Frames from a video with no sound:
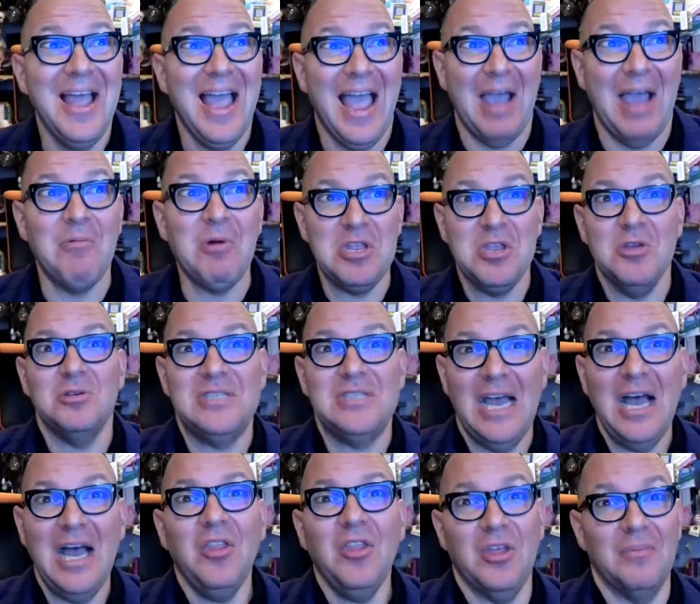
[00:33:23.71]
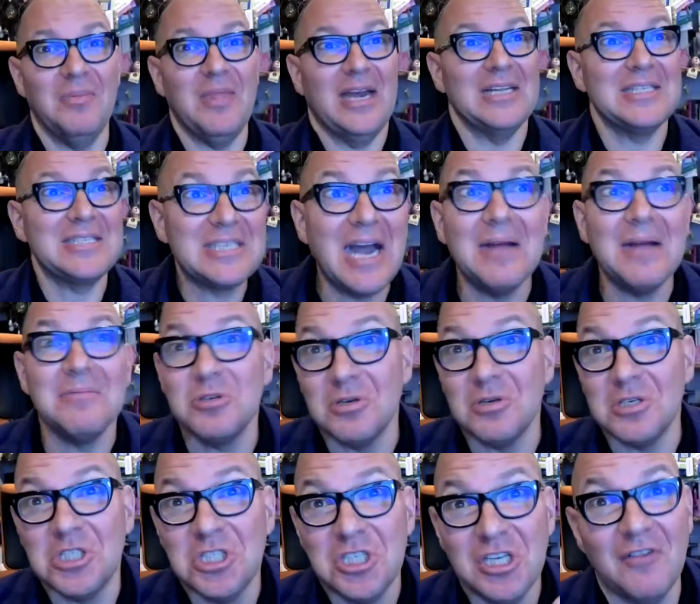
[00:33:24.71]
And when you tell them that it's time to
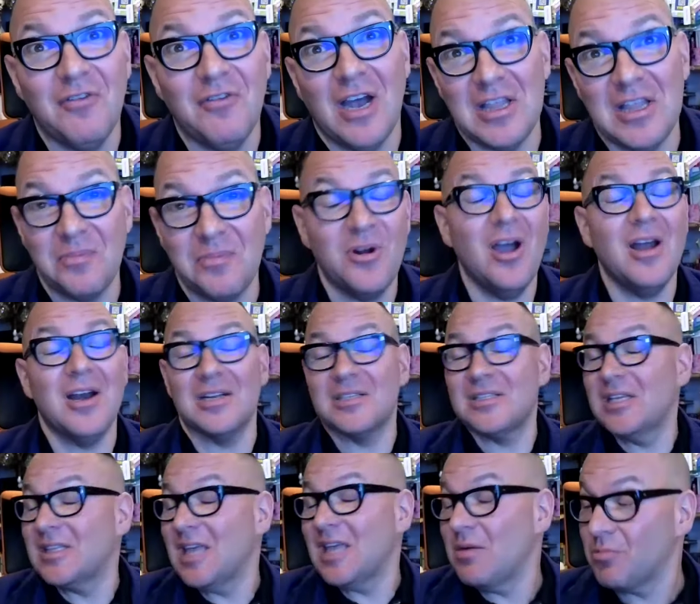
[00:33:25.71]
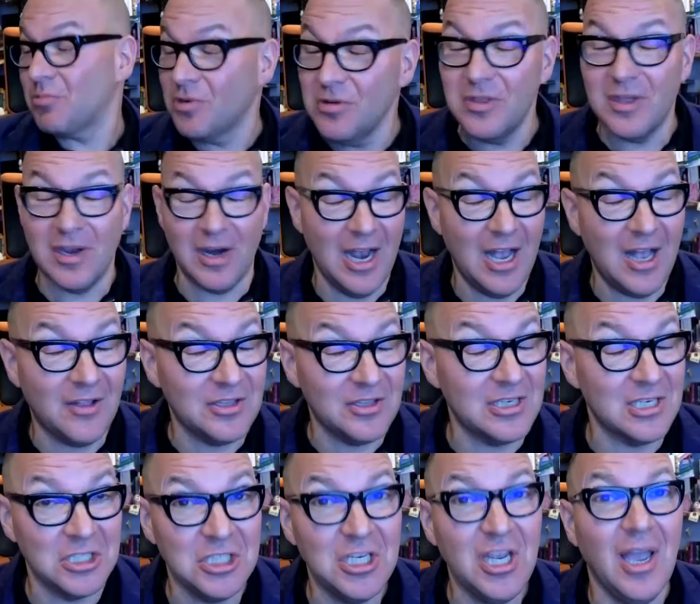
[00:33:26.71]
enshittify the products that they ruin their health
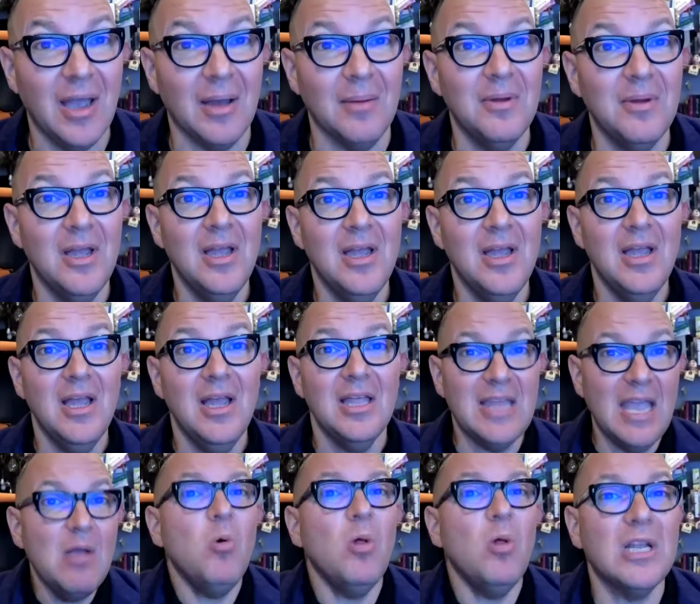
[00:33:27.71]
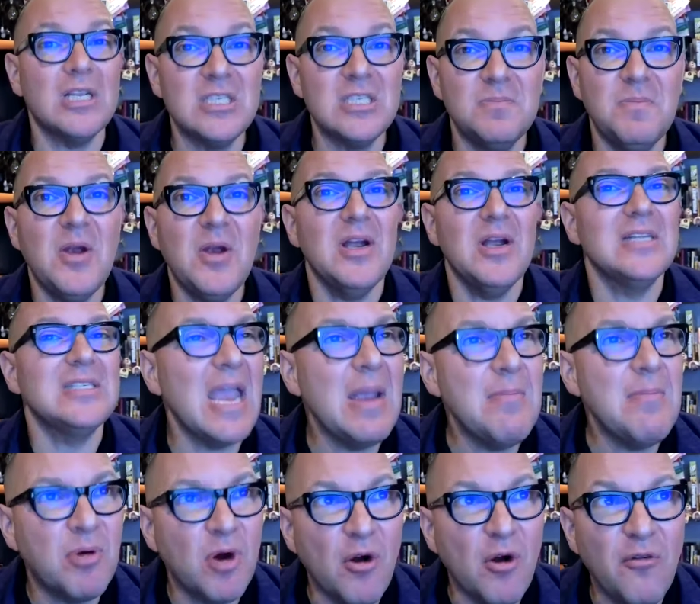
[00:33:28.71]
to ship, they will experience
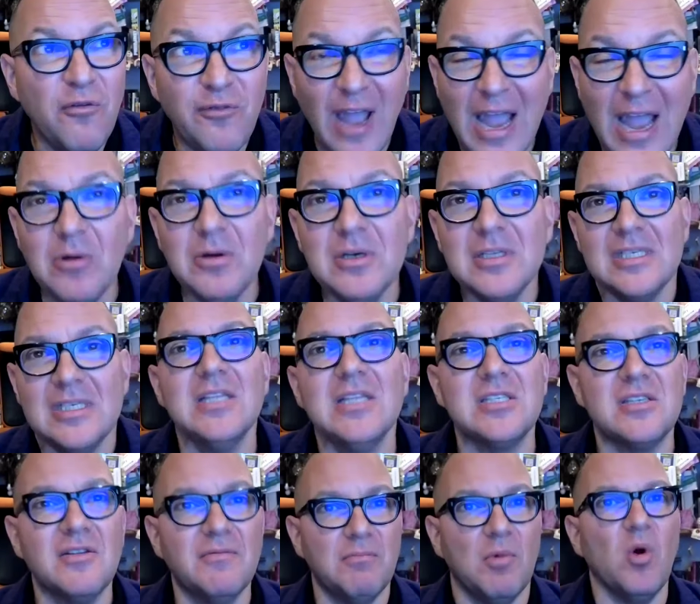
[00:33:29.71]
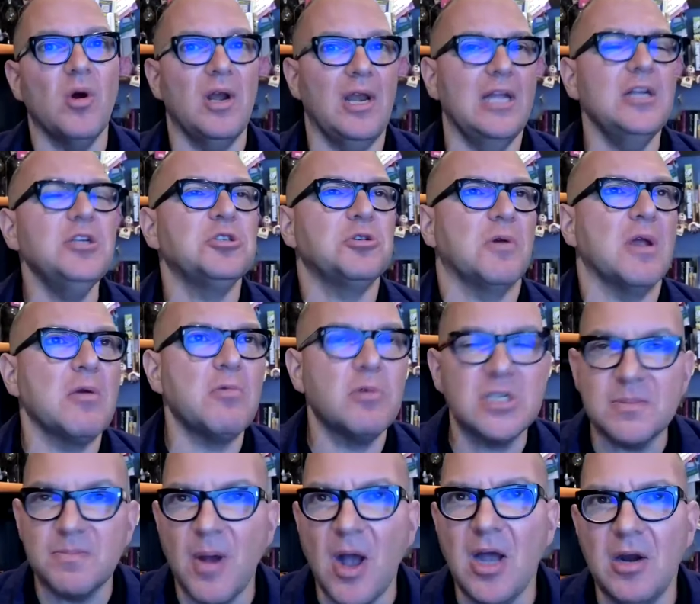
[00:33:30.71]
a profound sense of moral injury,
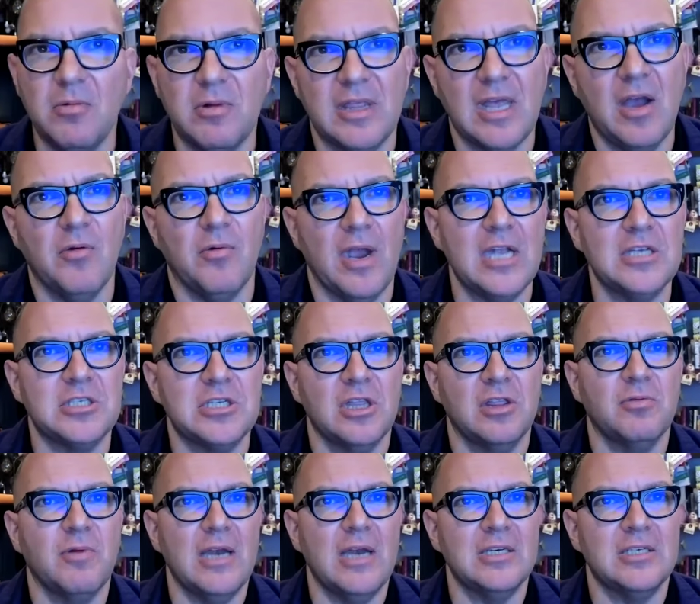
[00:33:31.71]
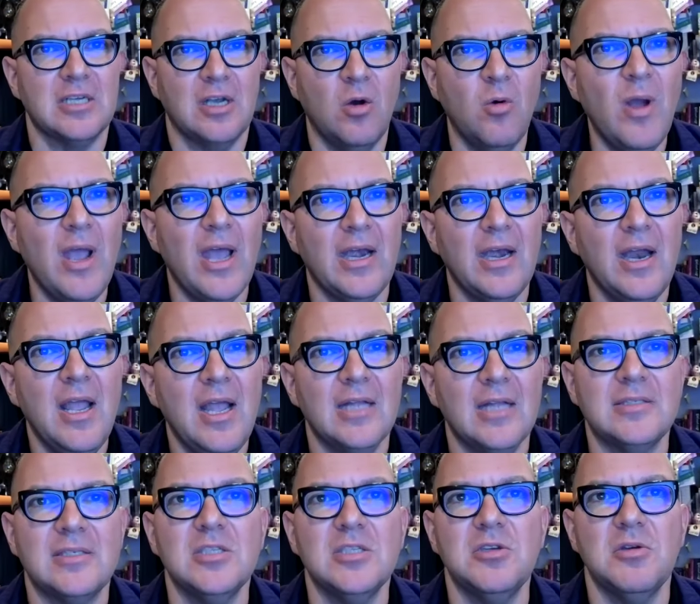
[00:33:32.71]
respond with outrage, and threaten to quit.
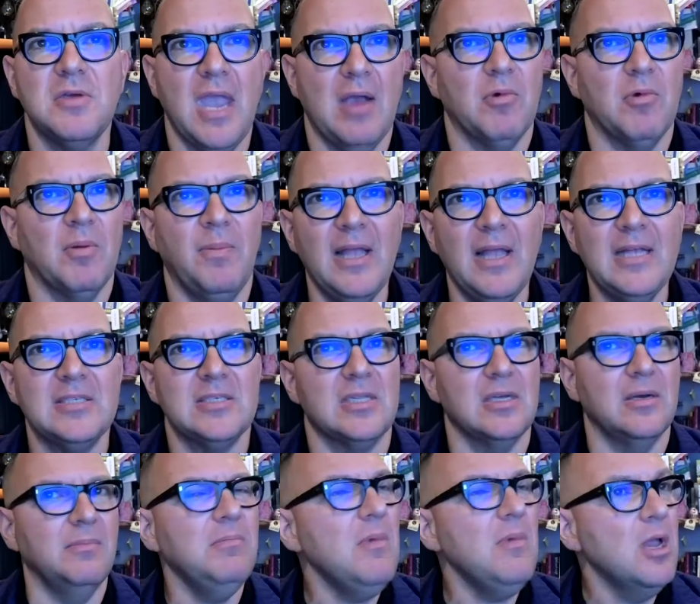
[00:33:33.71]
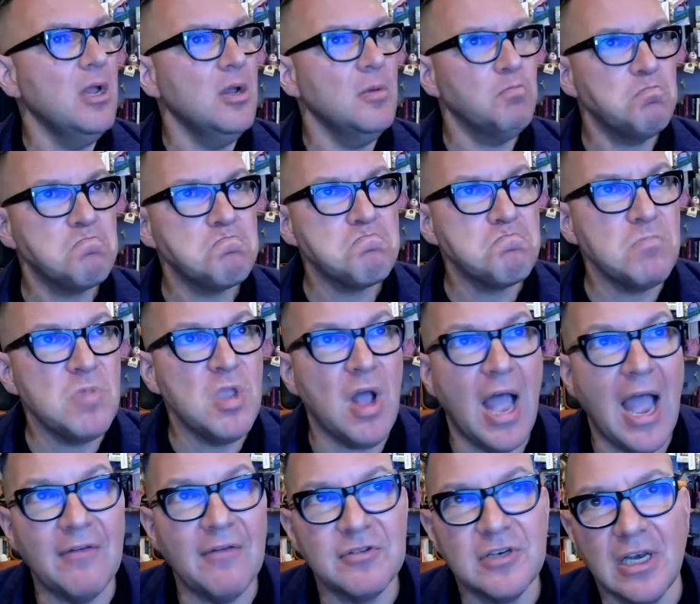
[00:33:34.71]
And since you can't replace them, you'll
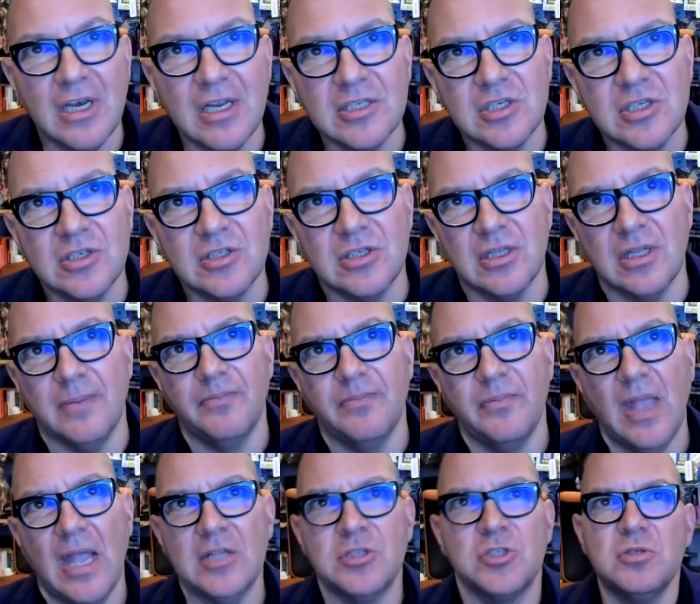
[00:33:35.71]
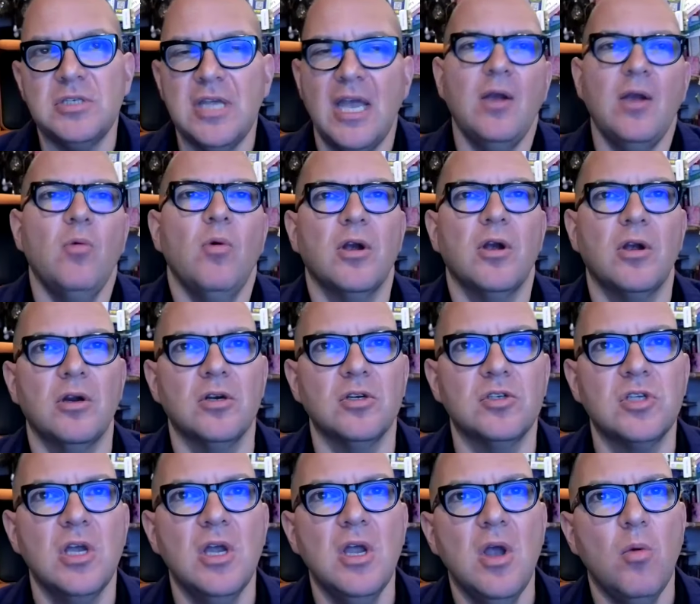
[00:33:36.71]
have to listen to them. And so tech
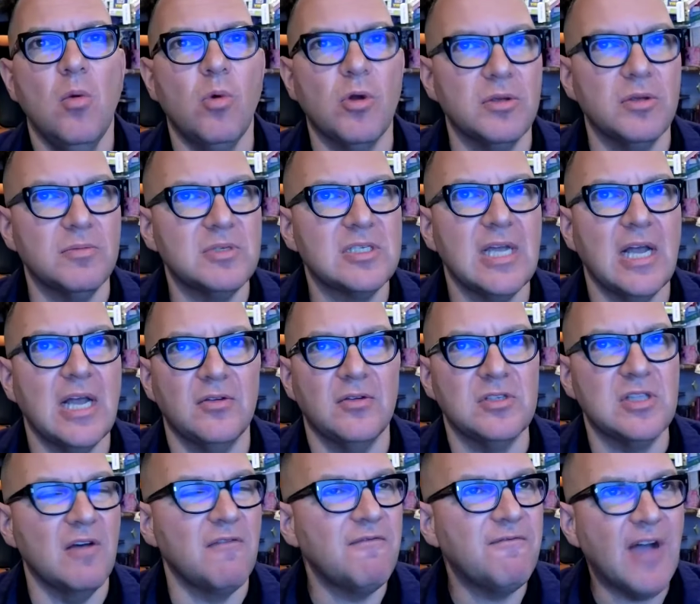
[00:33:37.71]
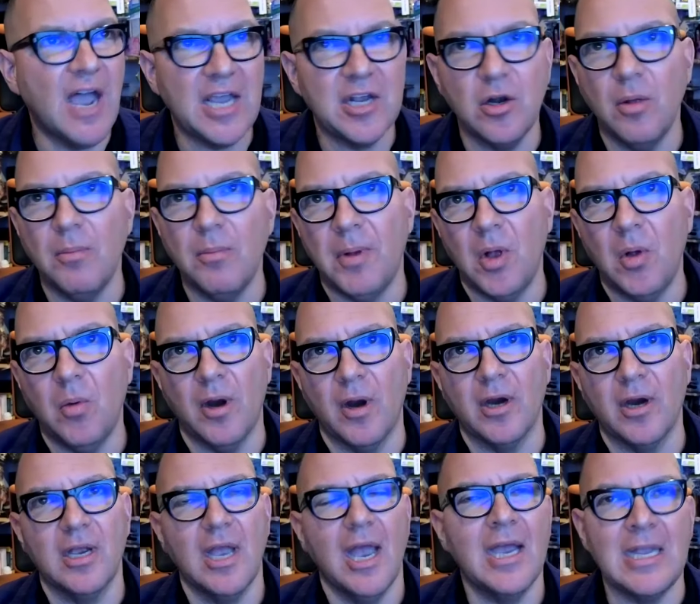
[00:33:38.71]
workers were themselves the final
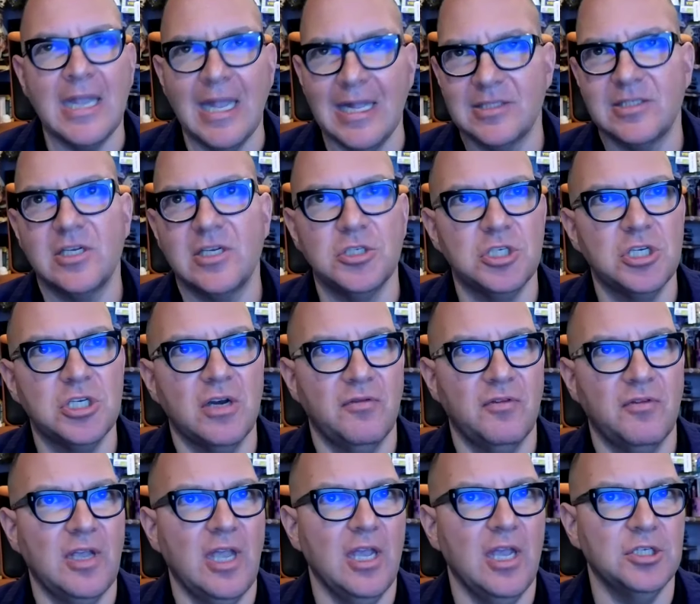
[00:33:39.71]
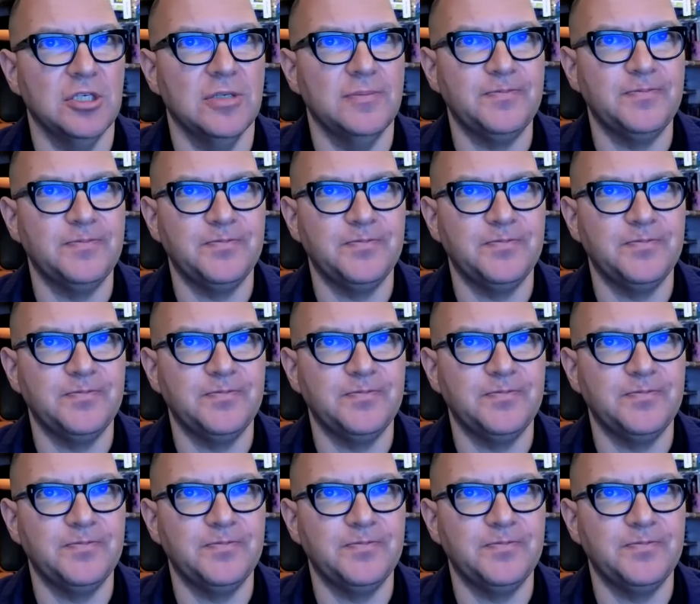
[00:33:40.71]
bulwark against enshittification.